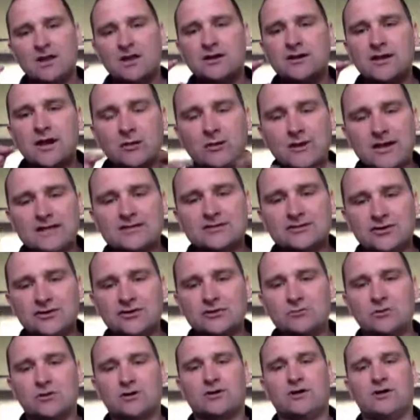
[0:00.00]
Now here's another
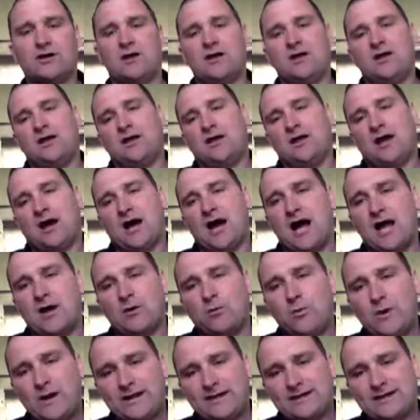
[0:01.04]
one. I
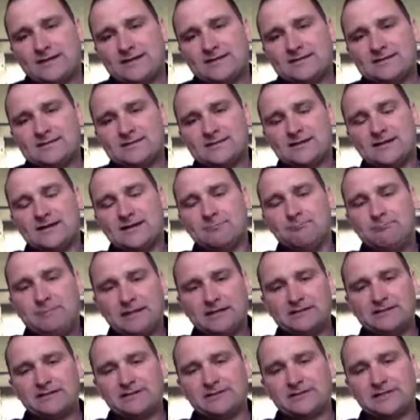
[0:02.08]
witnessed a
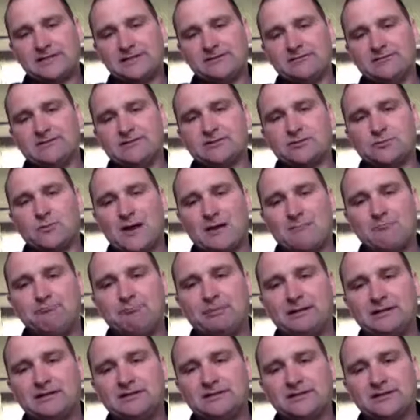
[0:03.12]
building clearance where
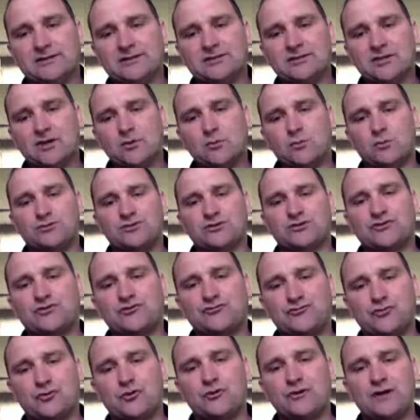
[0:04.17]
builders were just
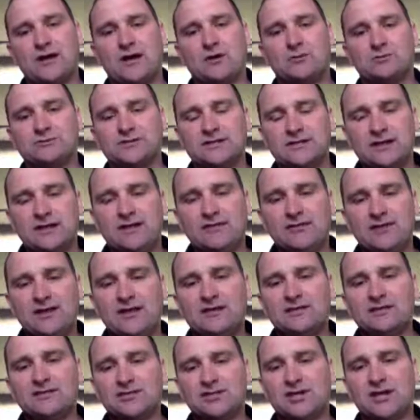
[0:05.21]
throwing out
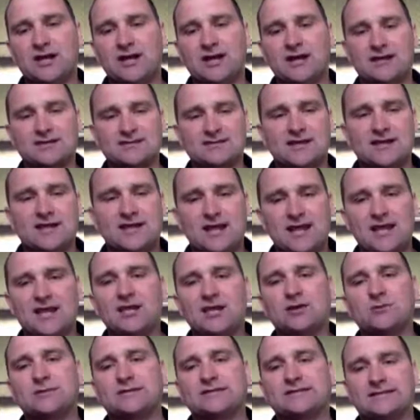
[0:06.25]
these chairs
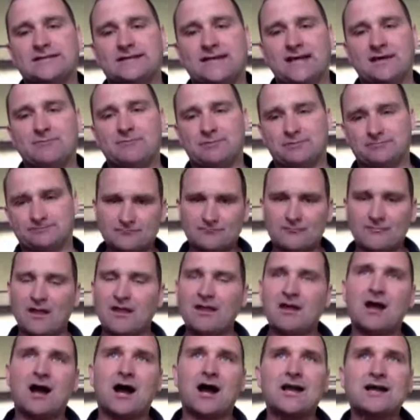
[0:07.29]
into a skip.
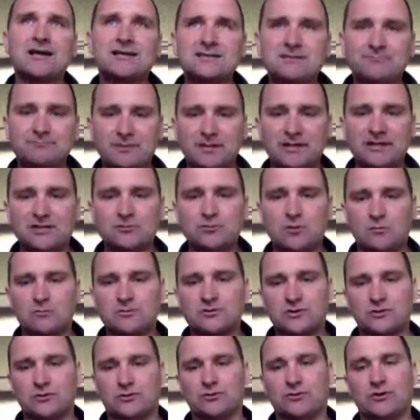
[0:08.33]
I asked the builders what was
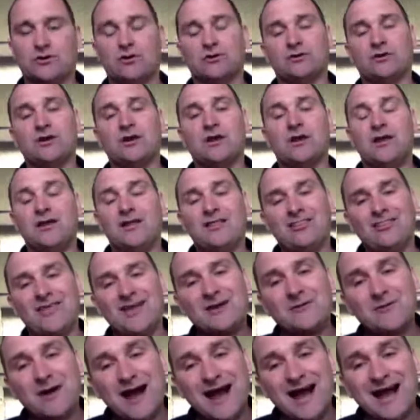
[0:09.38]
going on. They
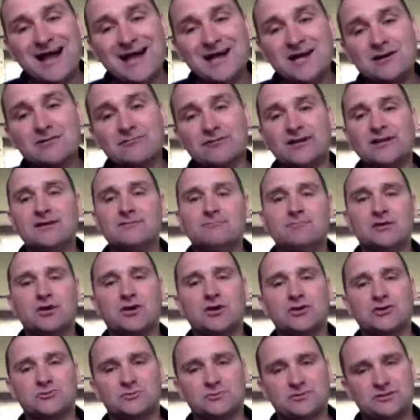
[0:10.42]
were angry
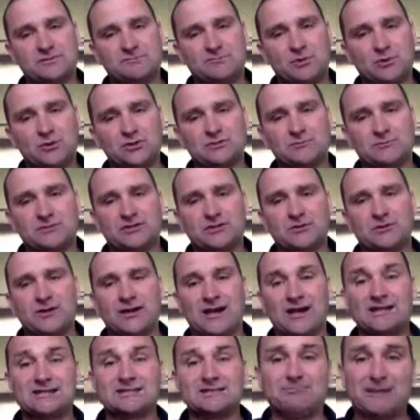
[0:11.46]
because they were supposed to be doing an
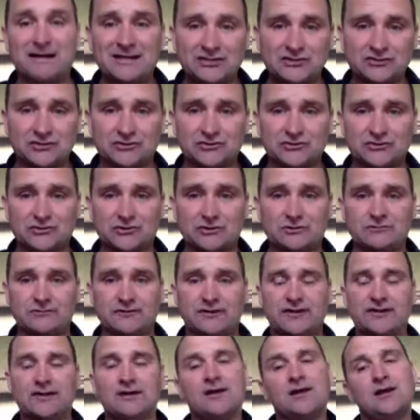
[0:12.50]
asbestos
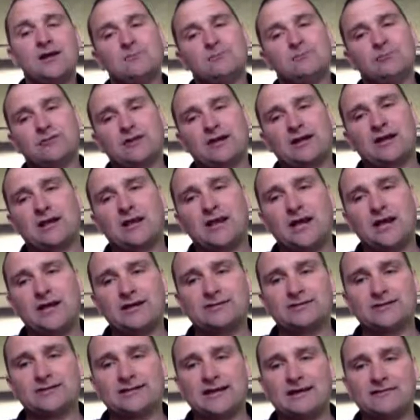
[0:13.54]
survey, but the
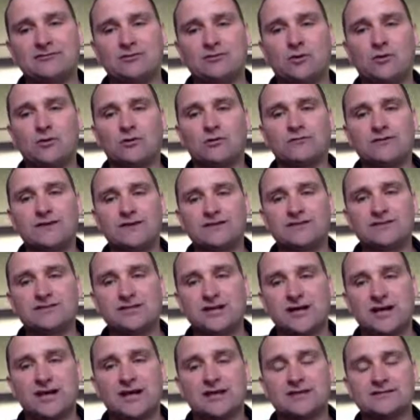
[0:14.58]
client had left all of these
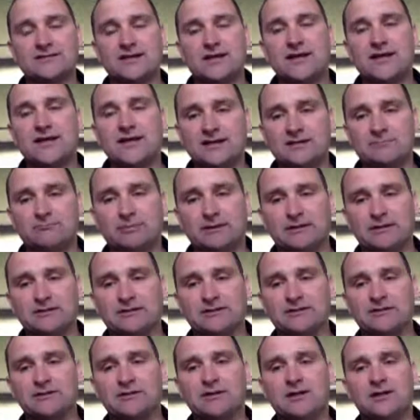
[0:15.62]
chairs in a
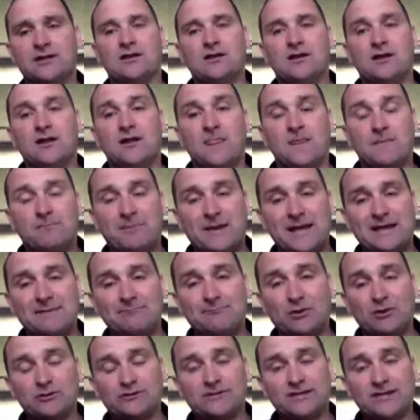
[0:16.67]
building. The pain
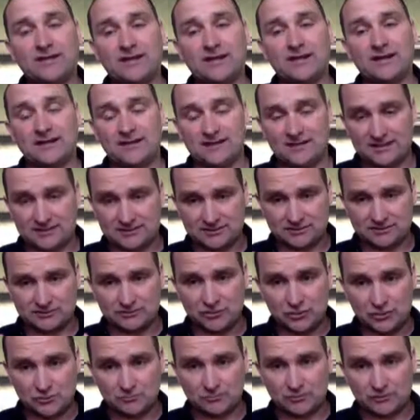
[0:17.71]
point here is
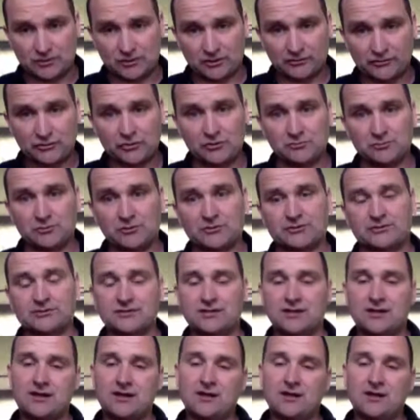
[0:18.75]
numerous.